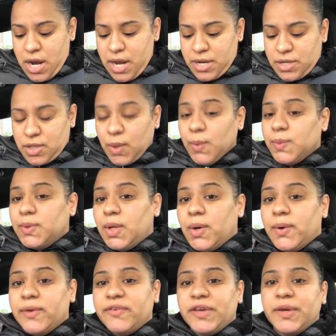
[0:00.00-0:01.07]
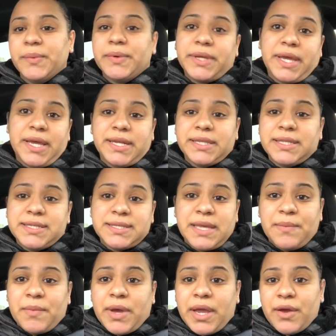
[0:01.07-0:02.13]
I don't know if he would get it the
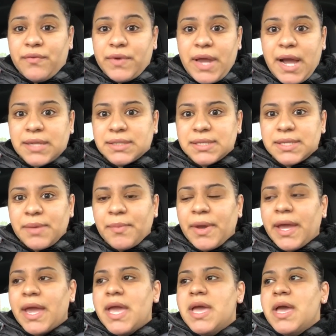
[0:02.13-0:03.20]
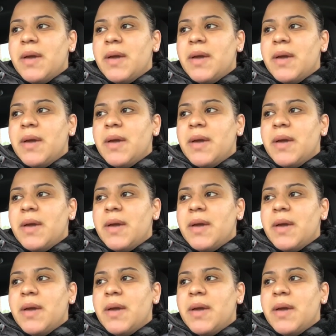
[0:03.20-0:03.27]
same way or react the same way,